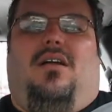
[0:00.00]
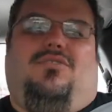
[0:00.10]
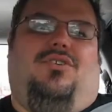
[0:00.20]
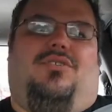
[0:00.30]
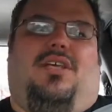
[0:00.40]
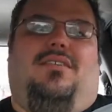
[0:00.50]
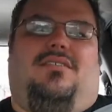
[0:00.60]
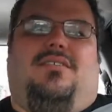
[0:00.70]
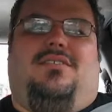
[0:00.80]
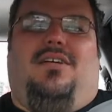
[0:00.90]
2
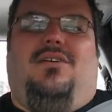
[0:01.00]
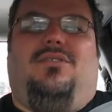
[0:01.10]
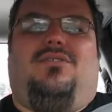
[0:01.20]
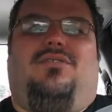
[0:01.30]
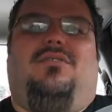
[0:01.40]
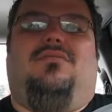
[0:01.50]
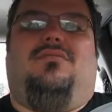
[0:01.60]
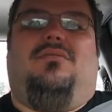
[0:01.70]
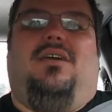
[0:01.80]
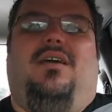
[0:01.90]
slices of toast
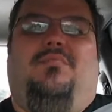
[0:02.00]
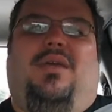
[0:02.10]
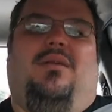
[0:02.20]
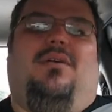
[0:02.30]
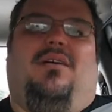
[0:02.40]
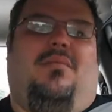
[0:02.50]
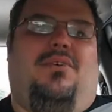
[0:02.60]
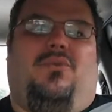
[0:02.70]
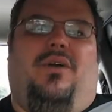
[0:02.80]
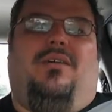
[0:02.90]
and peanut butter in
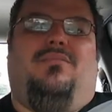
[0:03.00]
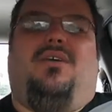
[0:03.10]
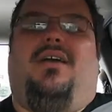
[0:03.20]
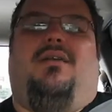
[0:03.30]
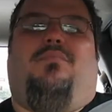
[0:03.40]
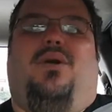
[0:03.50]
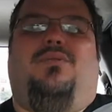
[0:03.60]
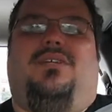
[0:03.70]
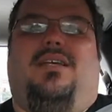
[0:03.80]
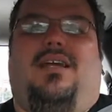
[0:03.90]
between them, so I get
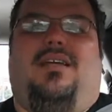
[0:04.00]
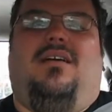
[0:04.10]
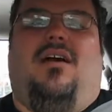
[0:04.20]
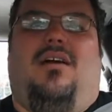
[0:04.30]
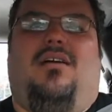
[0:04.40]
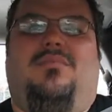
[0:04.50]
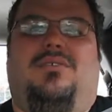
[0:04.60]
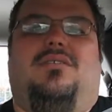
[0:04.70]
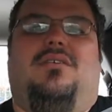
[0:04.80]
protein and carbs.